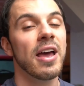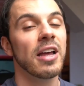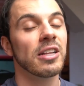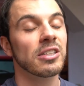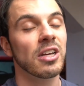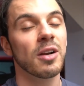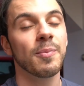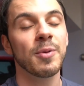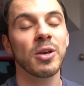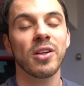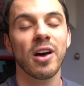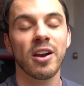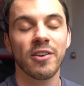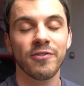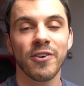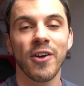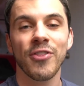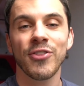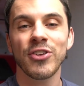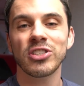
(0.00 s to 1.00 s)
It's gonna be a lot of
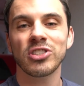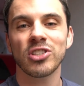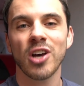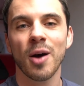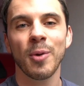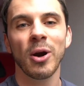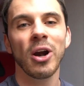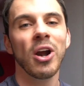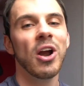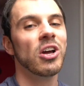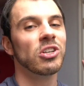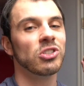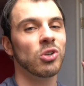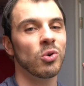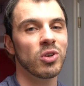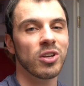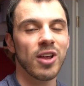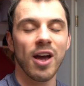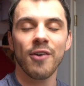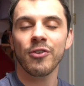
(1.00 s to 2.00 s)
fun this summer, so
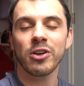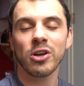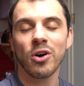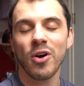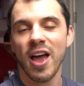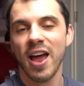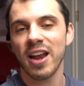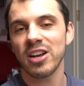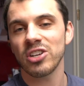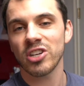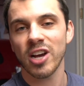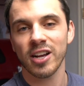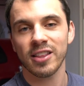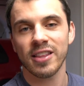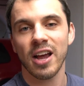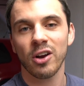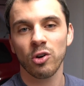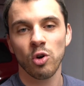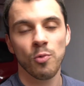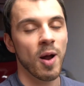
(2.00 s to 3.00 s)
definitely go ahead and check
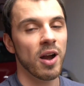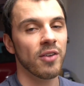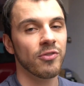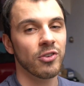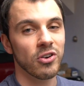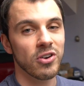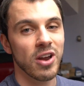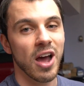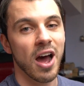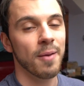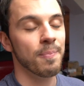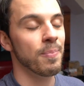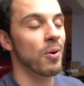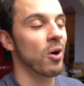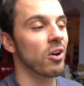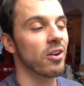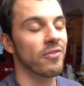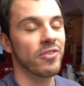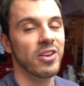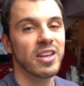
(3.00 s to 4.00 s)
that group out if you're not
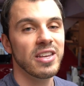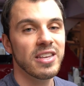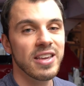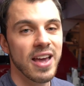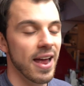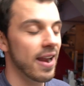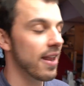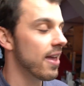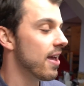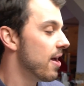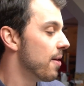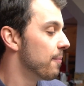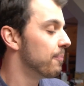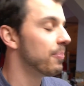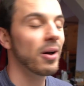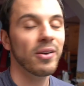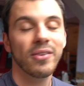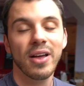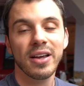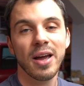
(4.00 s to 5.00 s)
part of it yet.
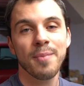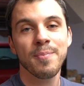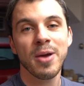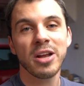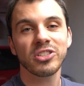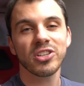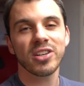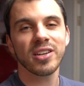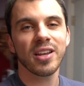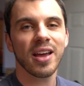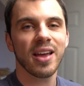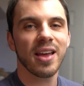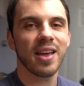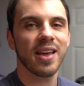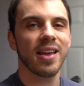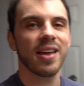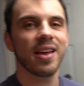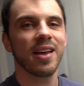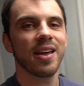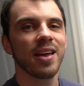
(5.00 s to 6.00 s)
But like I mentioned,
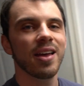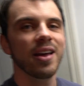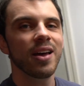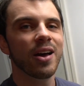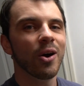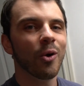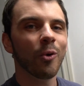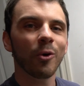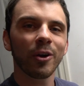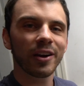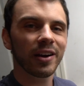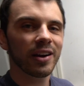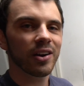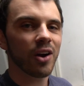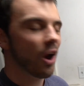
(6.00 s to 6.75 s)
we're here